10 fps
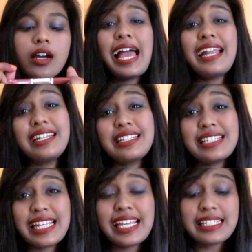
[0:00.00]
And it
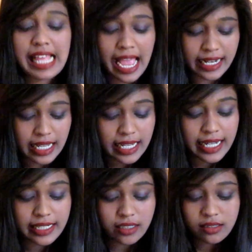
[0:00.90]
says that
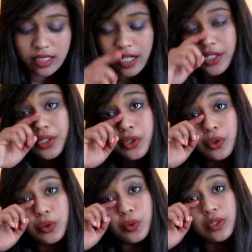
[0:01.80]
it is a
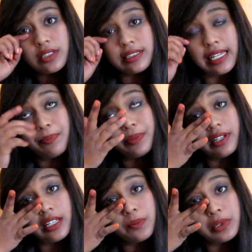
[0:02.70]
two-step
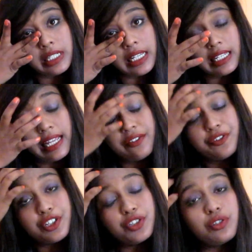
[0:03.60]
lipstick, like
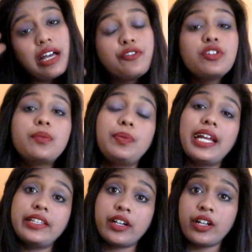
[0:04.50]
first you have to
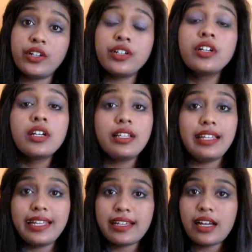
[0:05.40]
apply the color
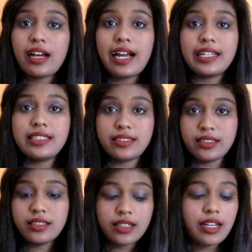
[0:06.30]
like I did
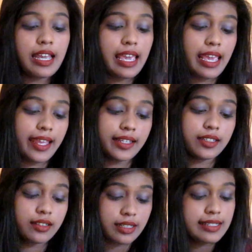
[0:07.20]
it, and
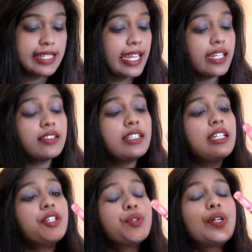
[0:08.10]

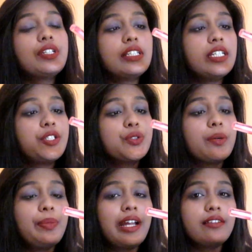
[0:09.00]
secondly, you need to
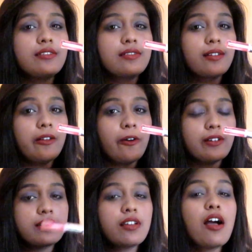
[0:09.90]
apply this
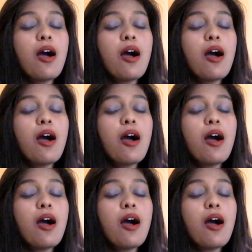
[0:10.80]
gloss.